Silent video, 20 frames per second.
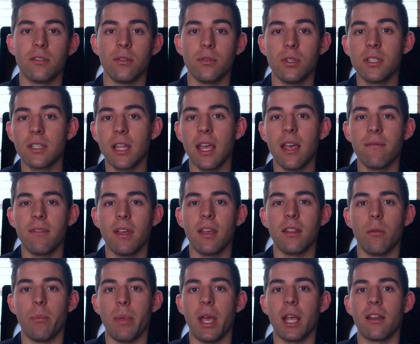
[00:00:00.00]
So just have
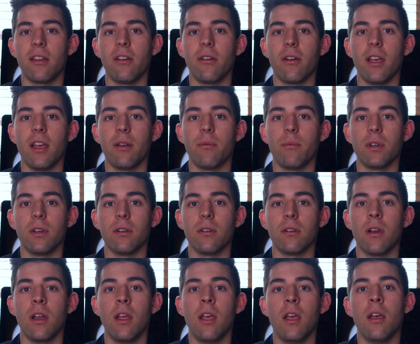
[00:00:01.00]
that in the back of your head when
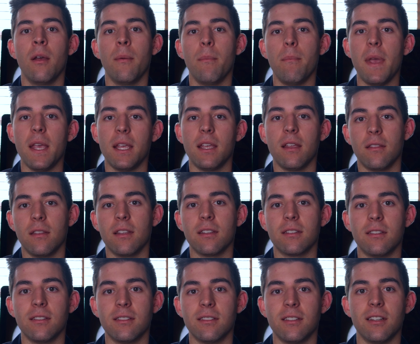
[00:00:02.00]
you're making
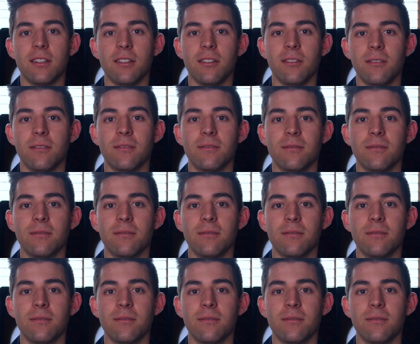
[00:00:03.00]
this decision.